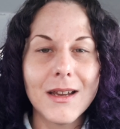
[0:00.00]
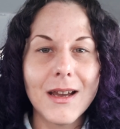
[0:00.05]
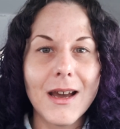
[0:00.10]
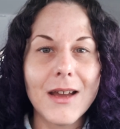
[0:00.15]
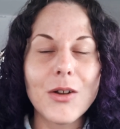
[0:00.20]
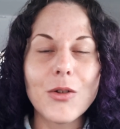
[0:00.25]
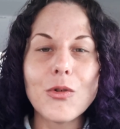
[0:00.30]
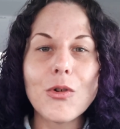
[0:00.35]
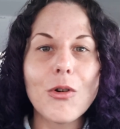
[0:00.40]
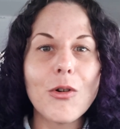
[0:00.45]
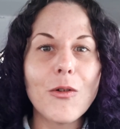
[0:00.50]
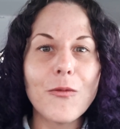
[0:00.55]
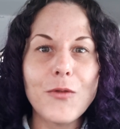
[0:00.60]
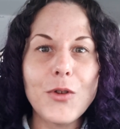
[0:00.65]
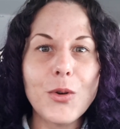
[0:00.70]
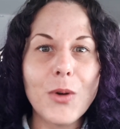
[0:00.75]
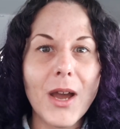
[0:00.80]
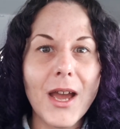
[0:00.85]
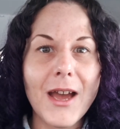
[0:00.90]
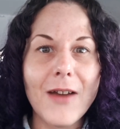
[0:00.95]
I don't know if
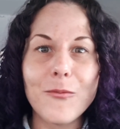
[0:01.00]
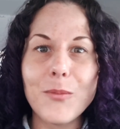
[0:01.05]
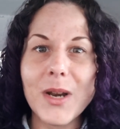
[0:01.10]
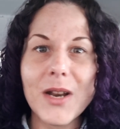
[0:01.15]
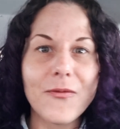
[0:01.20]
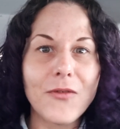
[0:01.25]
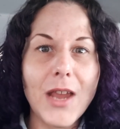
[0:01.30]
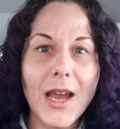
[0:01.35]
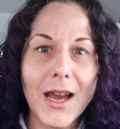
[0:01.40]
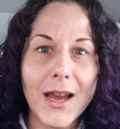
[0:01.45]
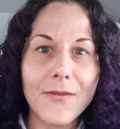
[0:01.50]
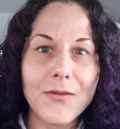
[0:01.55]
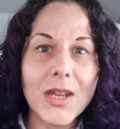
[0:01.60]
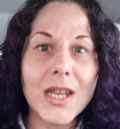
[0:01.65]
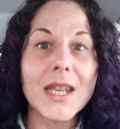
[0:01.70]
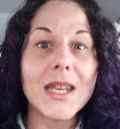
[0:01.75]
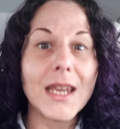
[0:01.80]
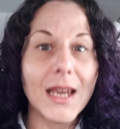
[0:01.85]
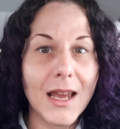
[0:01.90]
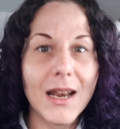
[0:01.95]
you have, but if you
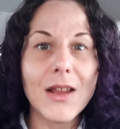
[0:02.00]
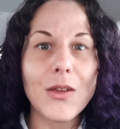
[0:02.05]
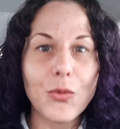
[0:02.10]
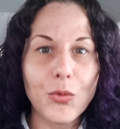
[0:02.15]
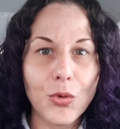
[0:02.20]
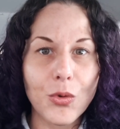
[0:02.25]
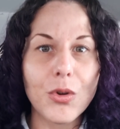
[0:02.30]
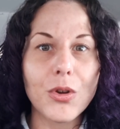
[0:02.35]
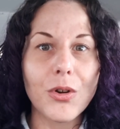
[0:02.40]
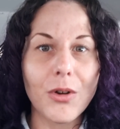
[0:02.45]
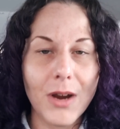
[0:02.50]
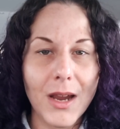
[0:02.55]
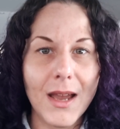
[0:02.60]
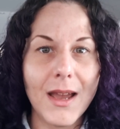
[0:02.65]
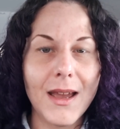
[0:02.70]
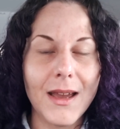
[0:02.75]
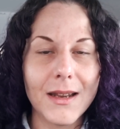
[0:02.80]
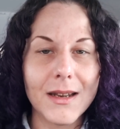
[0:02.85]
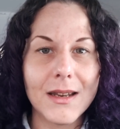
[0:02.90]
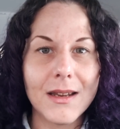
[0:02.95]
haven't, get it through your
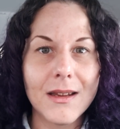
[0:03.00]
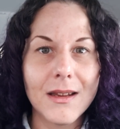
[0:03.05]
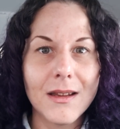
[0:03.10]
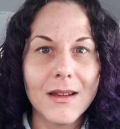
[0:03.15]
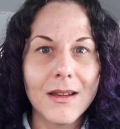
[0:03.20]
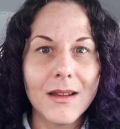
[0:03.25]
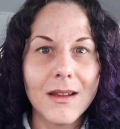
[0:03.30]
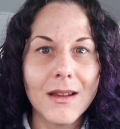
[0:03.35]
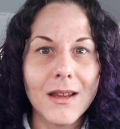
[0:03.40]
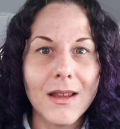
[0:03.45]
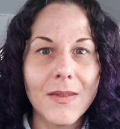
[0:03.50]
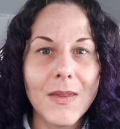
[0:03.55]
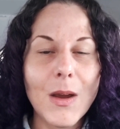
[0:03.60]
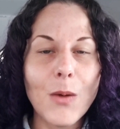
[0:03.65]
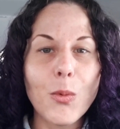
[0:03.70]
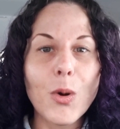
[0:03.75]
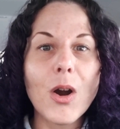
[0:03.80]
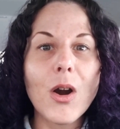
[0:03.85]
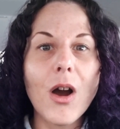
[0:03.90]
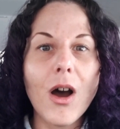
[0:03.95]
head
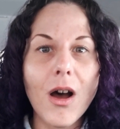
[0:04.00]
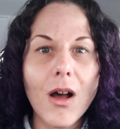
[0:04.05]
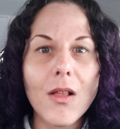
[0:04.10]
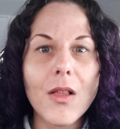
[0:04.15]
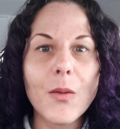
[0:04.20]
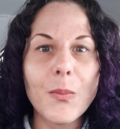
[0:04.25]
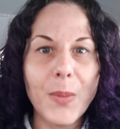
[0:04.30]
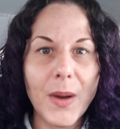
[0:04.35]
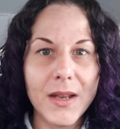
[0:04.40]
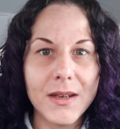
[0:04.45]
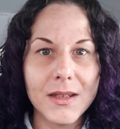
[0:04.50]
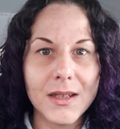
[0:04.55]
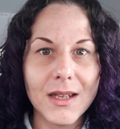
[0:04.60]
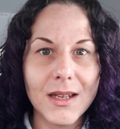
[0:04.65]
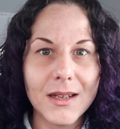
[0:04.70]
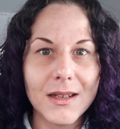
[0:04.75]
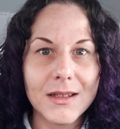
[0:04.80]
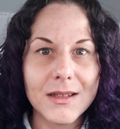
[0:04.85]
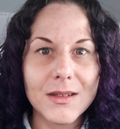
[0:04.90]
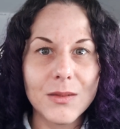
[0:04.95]
that we're all
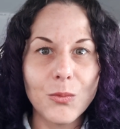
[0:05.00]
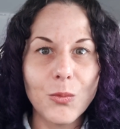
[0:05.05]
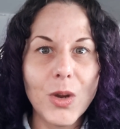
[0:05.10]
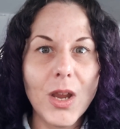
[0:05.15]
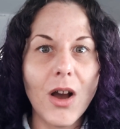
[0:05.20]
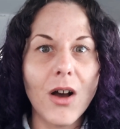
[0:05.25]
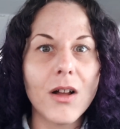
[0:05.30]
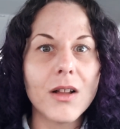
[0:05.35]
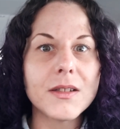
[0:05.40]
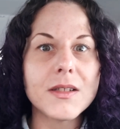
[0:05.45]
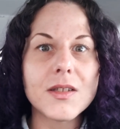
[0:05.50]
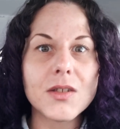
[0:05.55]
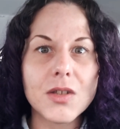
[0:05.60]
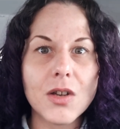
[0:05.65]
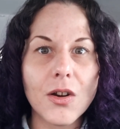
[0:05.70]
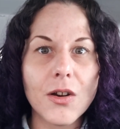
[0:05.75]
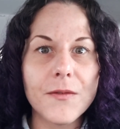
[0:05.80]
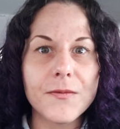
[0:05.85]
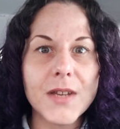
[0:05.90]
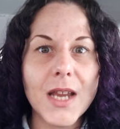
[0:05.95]
abundant. We all
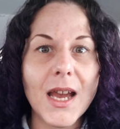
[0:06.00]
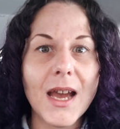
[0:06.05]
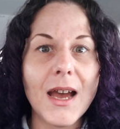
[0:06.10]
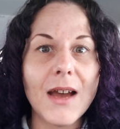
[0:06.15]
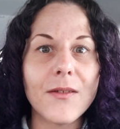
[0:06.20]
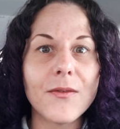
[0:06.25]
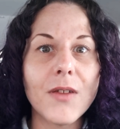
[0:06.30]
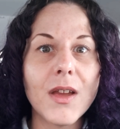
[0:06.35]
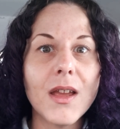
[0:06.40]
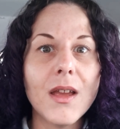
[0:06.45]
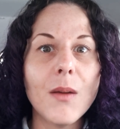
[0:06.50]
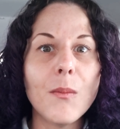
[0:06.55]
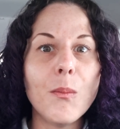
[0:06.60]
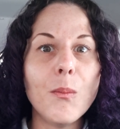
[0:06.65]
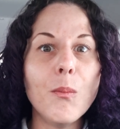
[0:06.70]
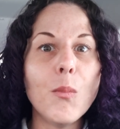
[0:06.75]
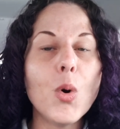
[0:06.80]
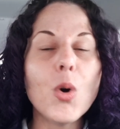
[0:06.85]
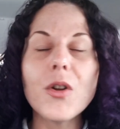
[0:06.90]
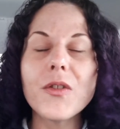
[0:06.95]
deserve to have
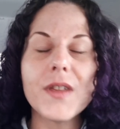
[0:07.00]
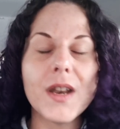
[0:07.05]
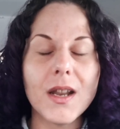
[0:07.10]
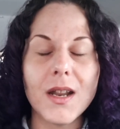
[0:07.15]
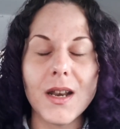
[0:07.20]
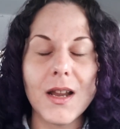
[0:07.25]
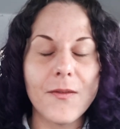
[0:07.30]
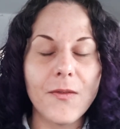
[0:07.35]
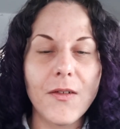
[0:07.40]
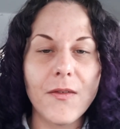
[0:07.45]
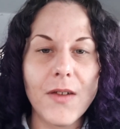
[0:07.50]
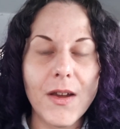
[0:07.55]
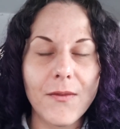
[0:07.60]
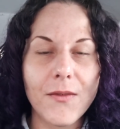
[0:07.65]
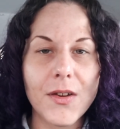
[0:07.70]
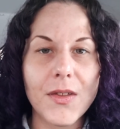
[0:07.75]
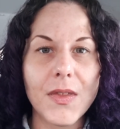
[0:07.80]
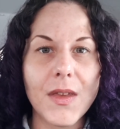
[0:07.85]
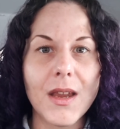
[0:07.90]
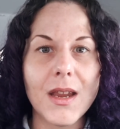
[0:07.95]
more than enough of
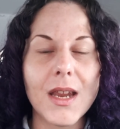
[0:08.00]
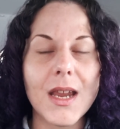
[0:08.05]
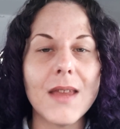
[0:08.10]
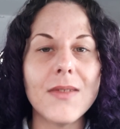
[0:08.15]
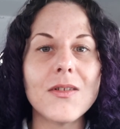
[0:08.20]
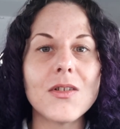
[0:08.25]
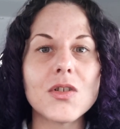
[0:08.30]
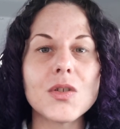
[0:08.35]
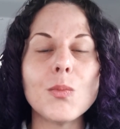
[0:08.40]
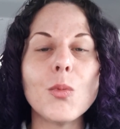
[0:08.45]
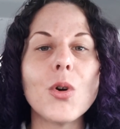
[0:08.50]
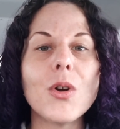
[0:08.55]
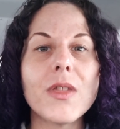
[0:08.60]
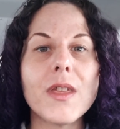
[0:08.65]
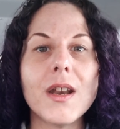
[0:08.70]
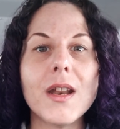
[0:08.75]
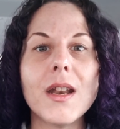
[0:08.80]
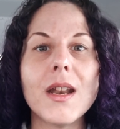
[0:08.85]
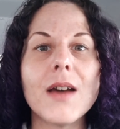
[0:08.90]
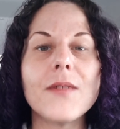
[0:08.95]
everything, and there's more
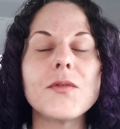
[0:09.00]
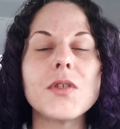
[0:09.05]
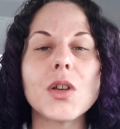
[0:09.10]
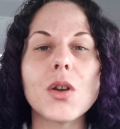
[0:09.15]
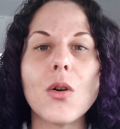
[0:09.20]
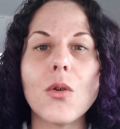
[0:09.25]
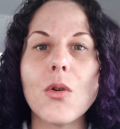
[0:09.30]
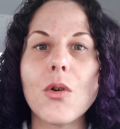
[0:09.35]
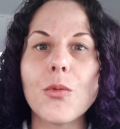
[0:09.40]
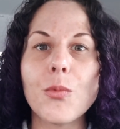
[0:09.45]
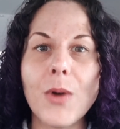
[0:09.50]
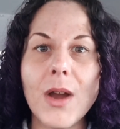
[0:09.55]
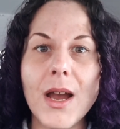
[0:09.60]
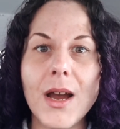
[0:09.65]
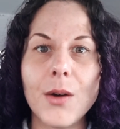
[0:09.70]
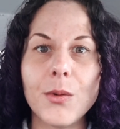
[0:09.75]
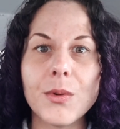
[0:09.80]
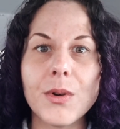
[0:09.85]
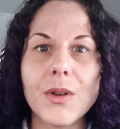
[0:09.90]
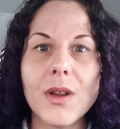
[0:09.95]
than enough to go
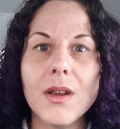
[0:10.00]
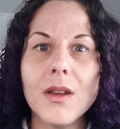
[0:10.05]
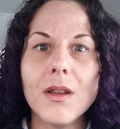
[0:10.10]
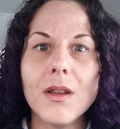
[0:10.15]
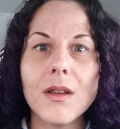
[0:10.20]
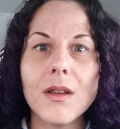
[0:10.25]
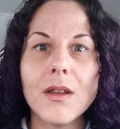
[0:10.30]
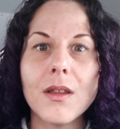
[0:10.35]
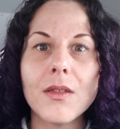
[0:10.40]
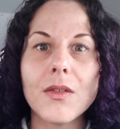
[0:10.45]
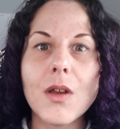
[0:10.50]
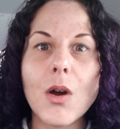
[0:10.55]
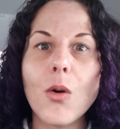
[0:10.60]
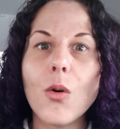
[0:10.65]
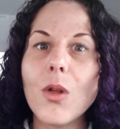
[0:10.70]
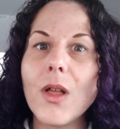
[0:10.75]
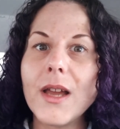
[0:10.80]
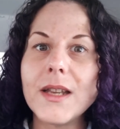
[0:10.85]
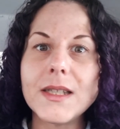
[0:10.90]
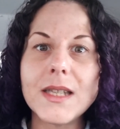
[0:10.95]
around. The
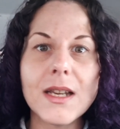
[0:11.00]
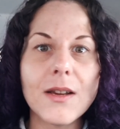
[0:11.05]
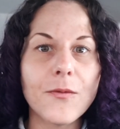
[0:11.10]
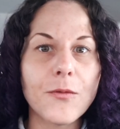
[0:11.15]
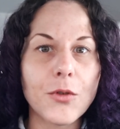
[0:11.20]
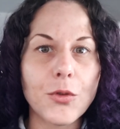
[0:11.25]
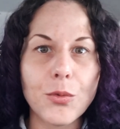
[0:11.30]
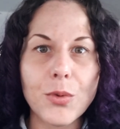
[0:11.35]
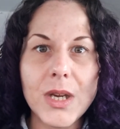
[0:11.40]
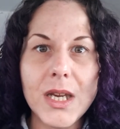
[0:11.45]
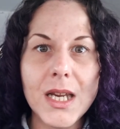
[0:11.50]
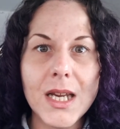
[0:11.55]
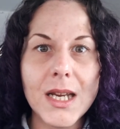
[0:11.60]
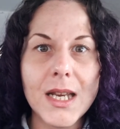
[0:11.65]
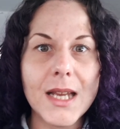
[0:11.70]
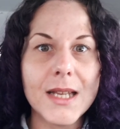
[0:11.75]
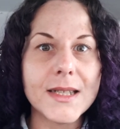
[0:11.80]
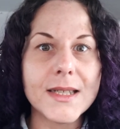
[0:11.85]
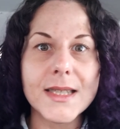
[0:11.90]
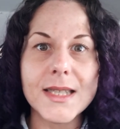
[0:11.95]
whole idea of
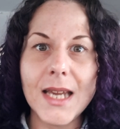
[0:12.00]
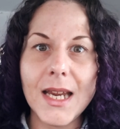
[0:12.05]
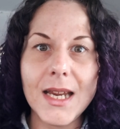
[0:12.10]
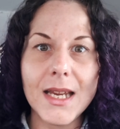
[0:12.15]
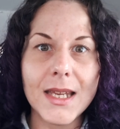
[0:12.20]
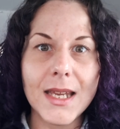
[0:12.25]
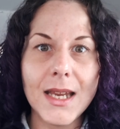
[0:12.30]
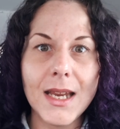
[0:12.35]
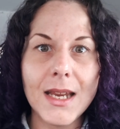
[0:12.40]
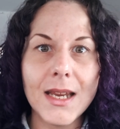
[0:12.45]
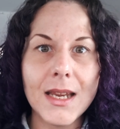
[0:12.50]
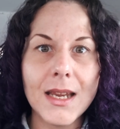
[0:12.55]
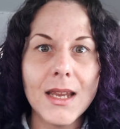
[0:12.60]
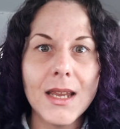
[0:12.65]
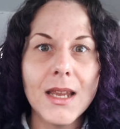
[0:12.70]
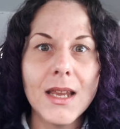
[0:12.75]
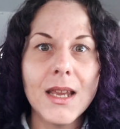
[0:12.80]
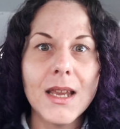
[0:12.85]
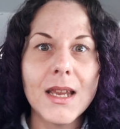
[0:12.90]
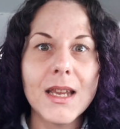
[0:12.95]
greed and taking
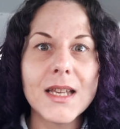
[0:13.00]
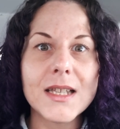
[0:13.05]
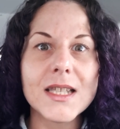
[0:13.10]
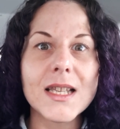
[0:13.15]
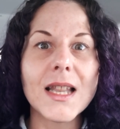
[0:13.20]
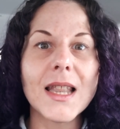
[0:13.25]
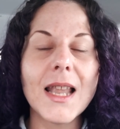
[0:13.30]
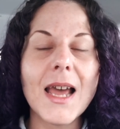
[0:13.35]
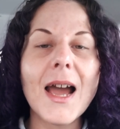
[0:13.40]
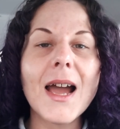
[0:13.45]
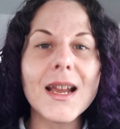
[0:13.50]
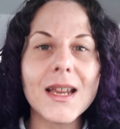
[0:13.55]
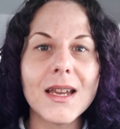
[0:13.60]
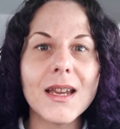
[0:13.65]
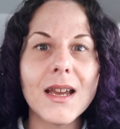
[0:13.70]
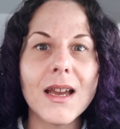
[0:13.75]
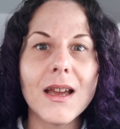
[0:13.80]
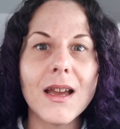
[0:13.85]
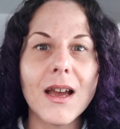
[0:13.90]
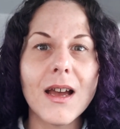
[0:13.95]
is
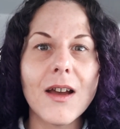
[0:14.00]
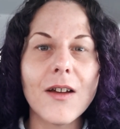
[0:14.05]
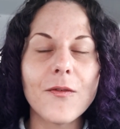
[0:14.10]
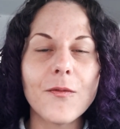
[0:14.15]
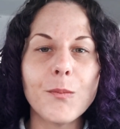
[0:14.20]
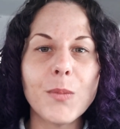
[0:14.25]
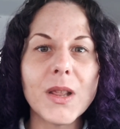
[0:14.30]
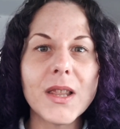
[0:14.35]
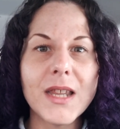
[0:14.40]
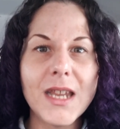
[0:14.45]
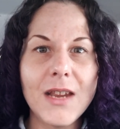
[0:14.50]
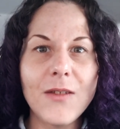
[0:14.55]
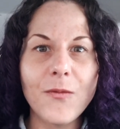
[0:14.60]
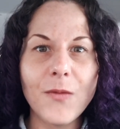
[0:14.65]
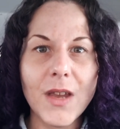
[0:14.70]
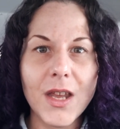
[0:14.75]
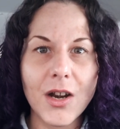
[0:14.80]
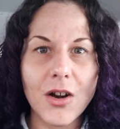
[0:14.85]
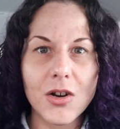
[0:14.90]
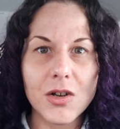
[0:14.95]
lack of
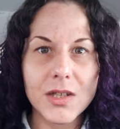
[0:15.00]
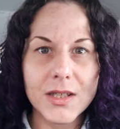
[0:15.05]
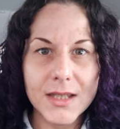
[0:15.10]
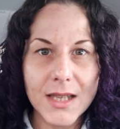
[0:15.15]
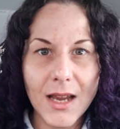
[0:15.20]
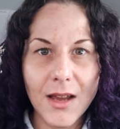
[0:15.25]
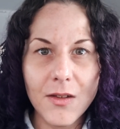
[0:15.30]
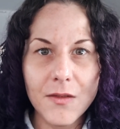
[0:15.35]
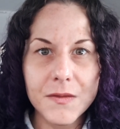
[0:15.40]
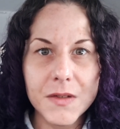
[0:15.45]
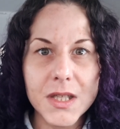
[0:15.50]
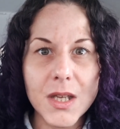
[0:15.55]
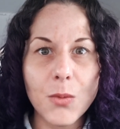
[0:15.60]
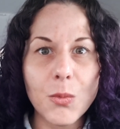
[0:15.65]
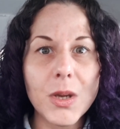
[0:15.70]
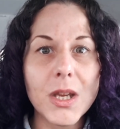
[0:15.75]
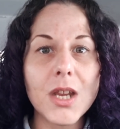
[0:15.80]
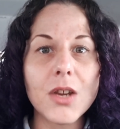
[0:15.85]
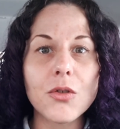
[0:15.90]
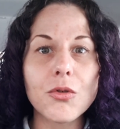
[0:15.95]
belief in ourselves that
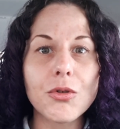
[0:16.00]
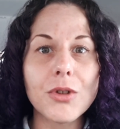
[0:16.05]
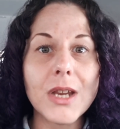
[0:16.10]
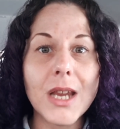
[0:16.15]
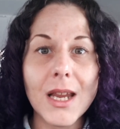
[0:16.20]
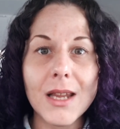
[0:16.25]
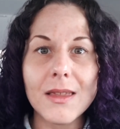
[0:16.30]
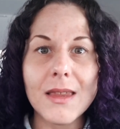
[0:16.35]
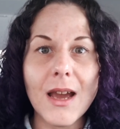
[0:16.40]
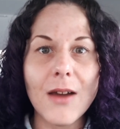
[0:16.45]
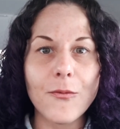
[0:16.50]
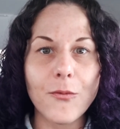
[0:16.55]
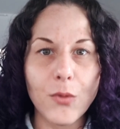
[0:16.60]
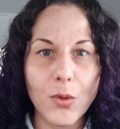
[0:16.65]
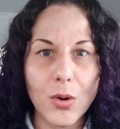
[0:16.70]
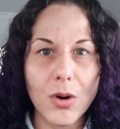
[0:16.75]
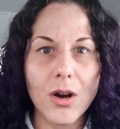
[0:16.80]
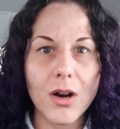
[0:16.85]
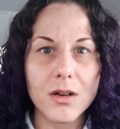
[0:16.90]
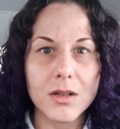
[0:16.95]
we can create that
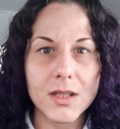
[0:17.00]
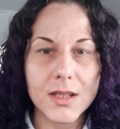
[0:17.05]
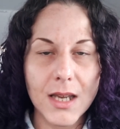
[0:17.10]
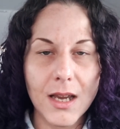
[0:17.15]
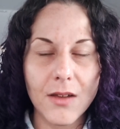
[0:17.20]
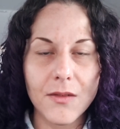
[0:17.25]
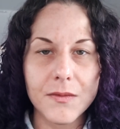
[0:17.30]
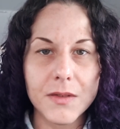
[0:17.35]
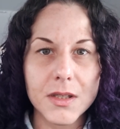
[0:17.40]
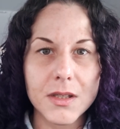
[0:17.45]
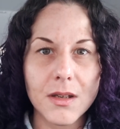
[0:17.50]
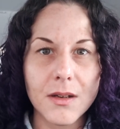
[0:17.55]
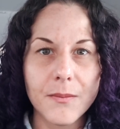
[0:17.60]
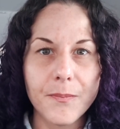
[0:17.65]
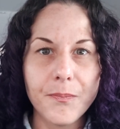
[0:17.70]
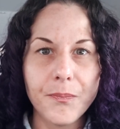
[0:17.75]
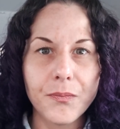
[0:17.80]
for ourselves.